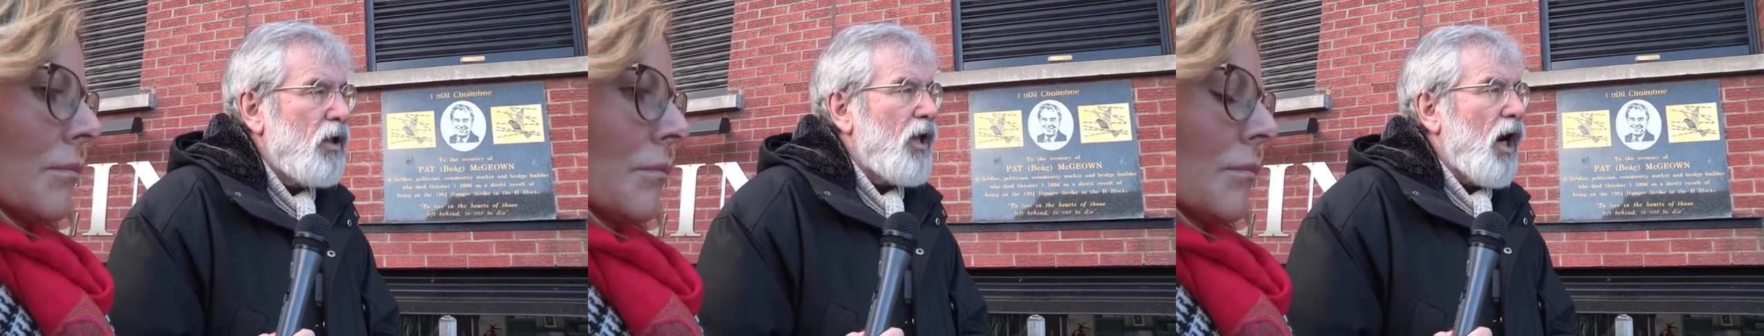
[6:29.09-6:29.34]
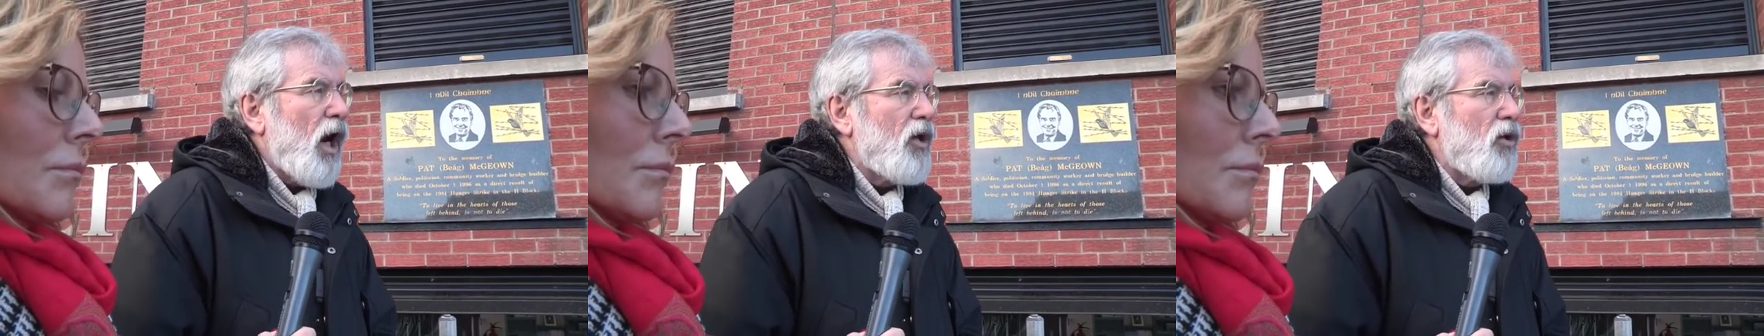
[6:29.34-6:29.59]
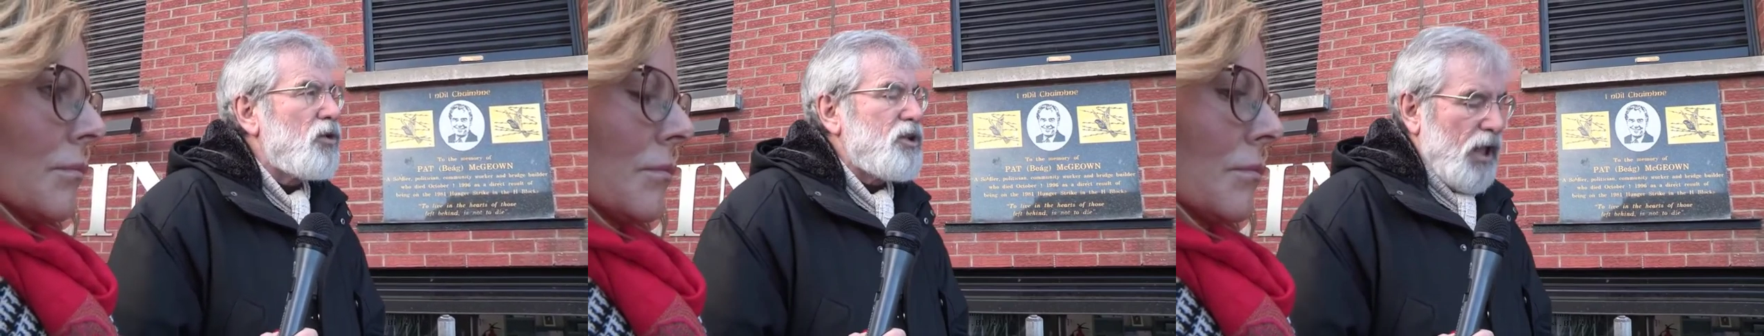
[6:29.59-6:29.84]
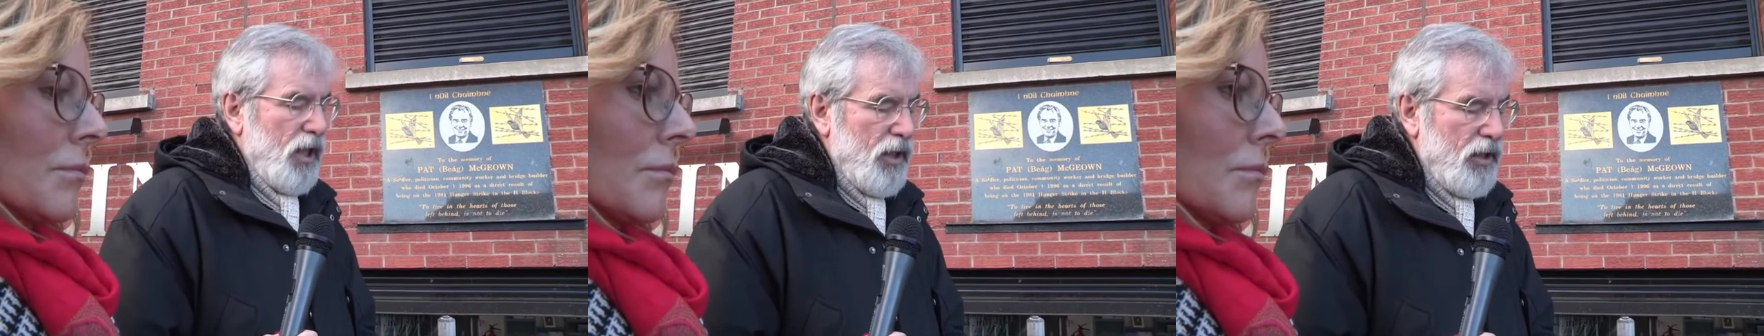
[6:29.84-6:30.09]
The
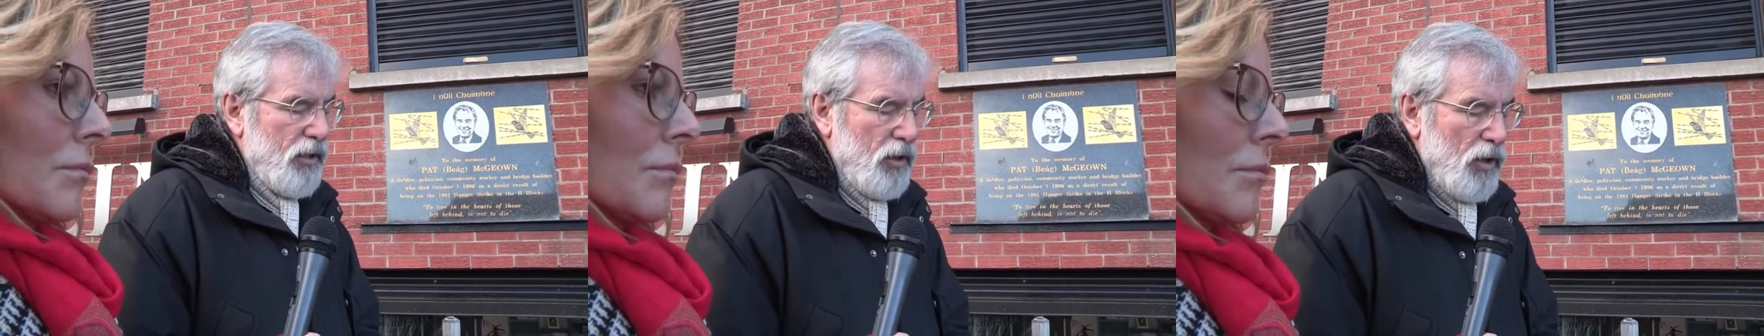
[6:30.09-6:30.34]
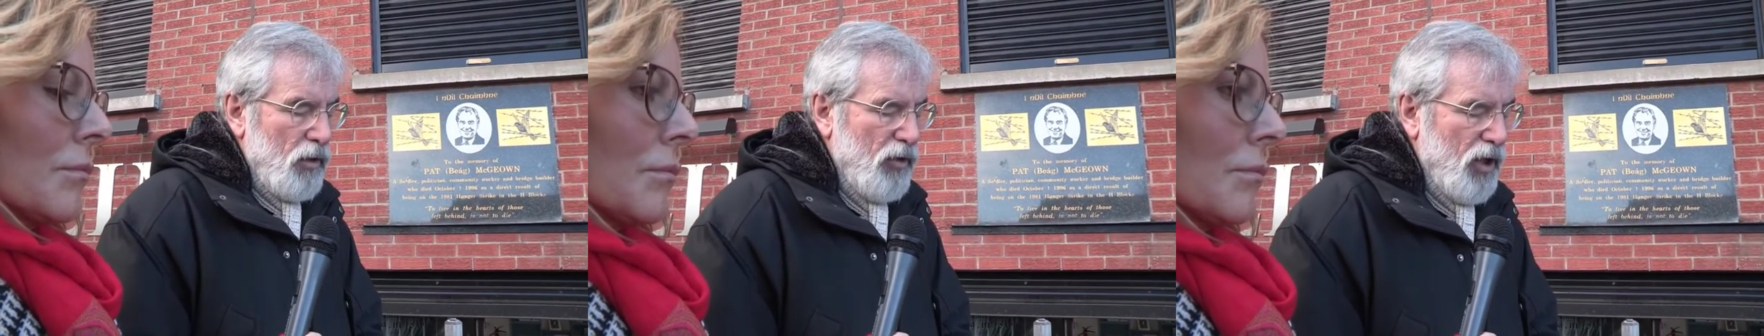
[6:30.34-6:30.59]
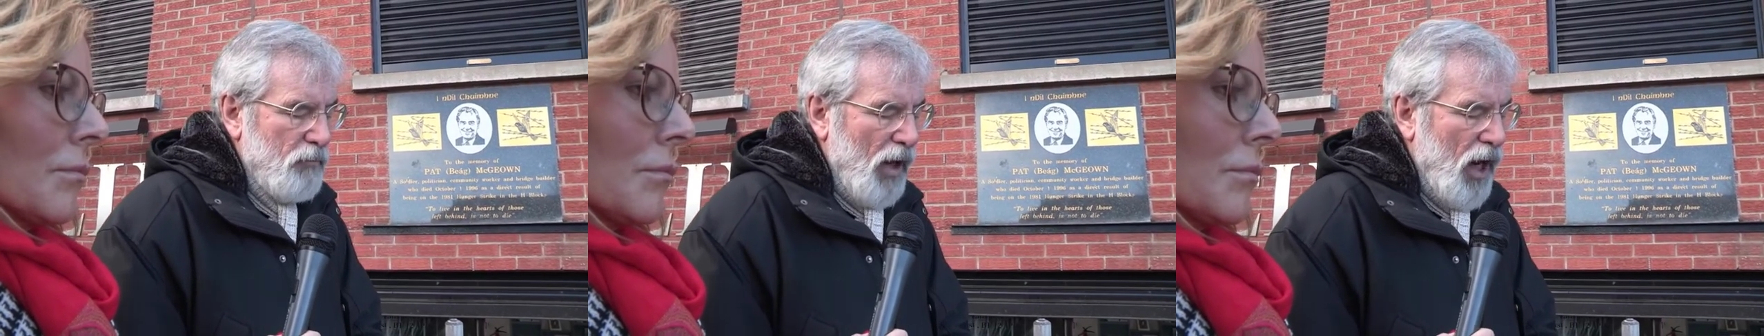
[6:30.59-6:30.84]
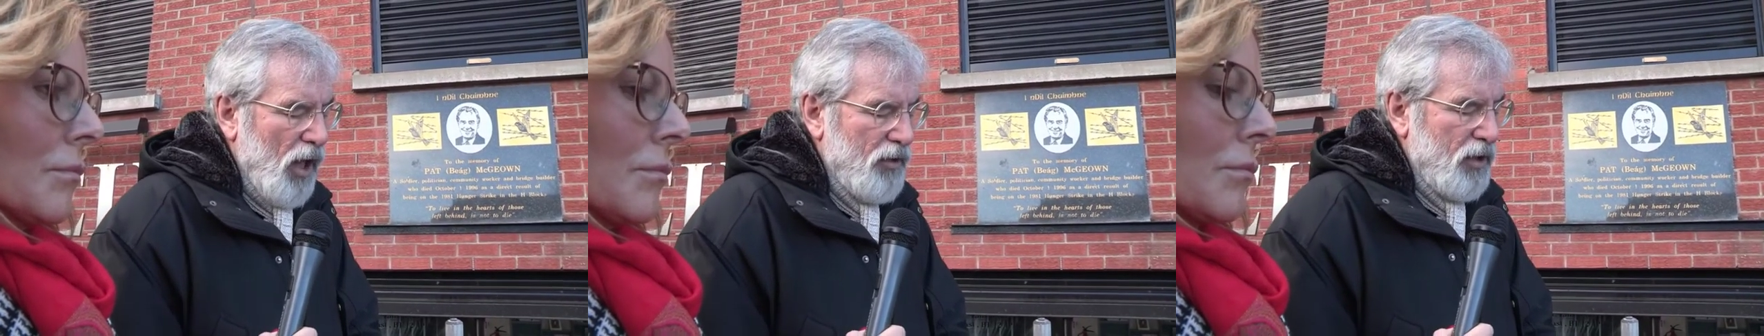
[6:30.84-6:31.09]
RUC were
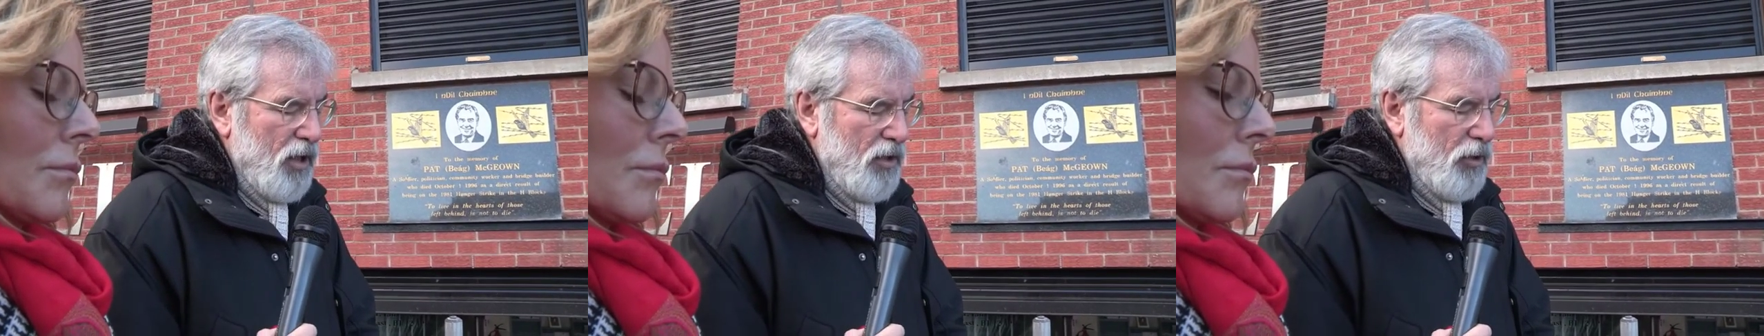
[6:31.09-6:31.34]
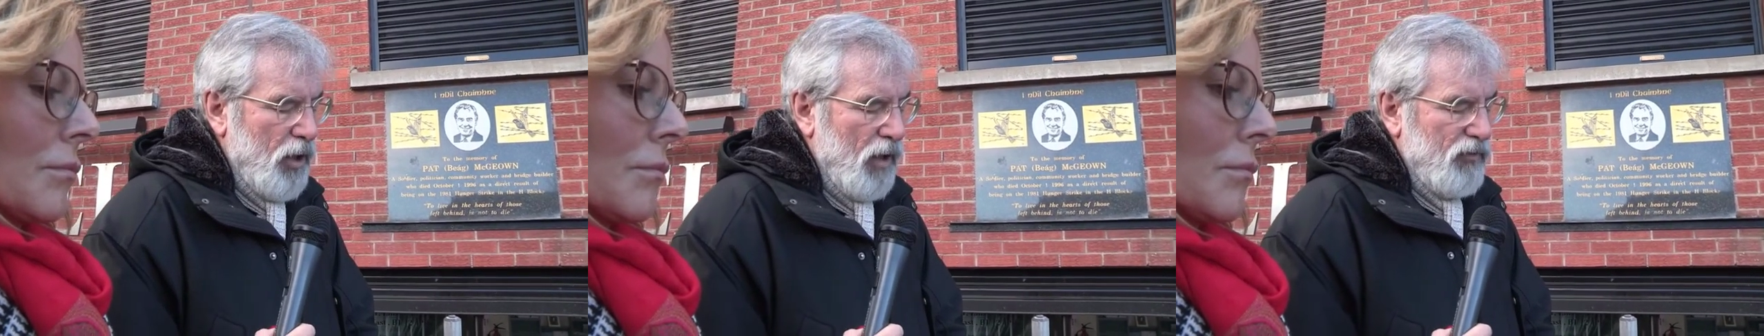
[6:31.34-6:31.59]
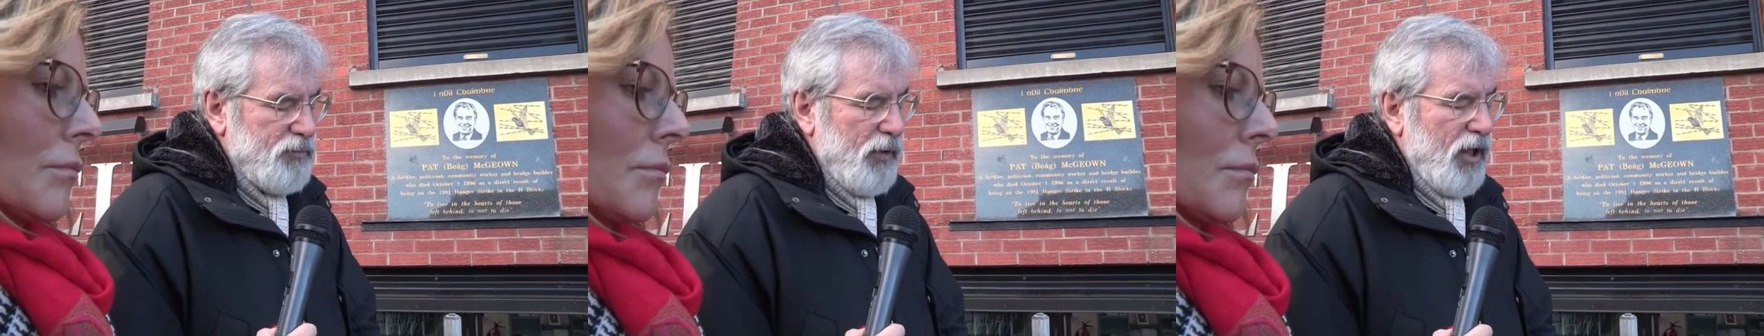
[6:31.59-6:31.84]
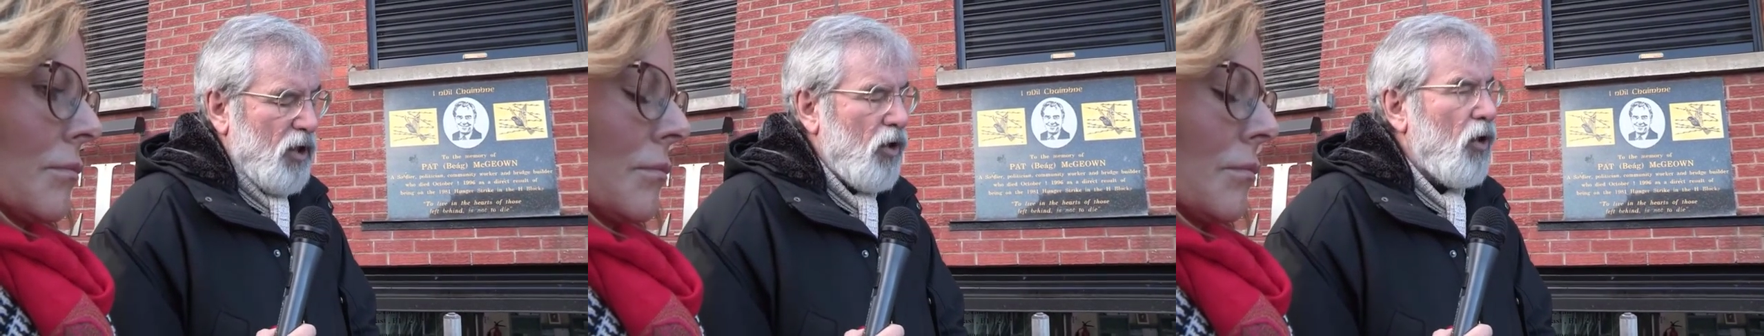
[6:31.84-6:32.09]
demanding that the office
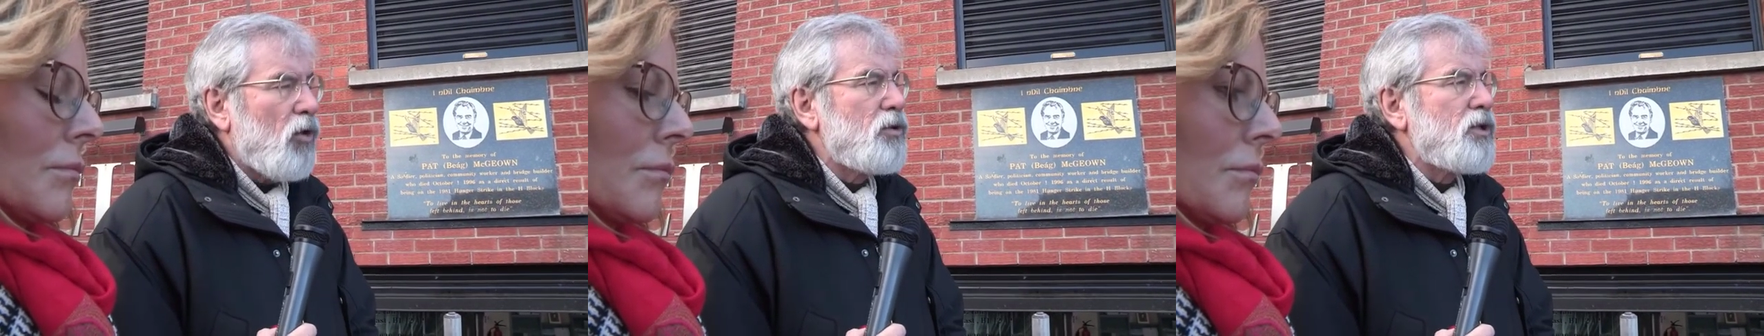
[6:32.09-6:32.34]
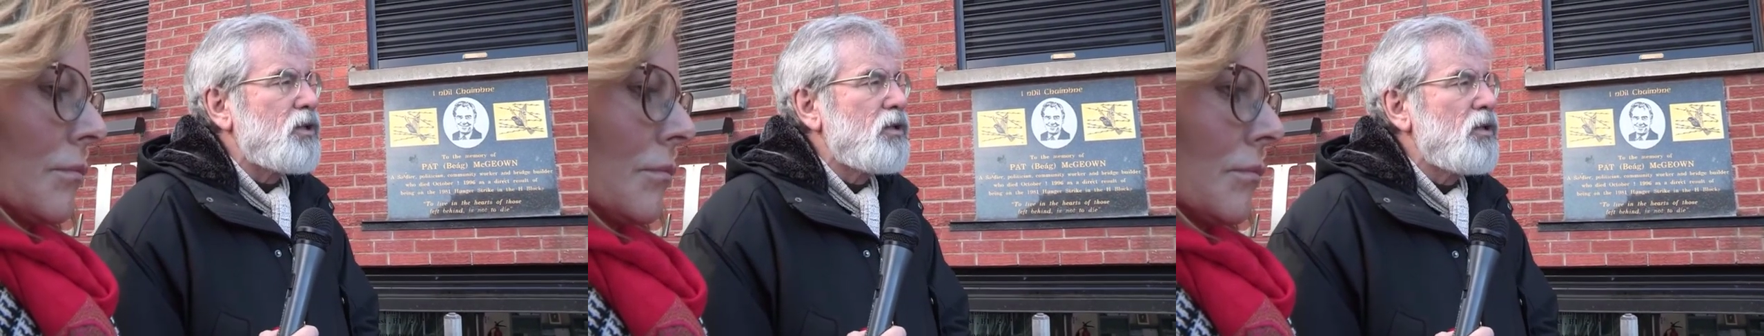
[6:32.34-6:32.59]
be closed,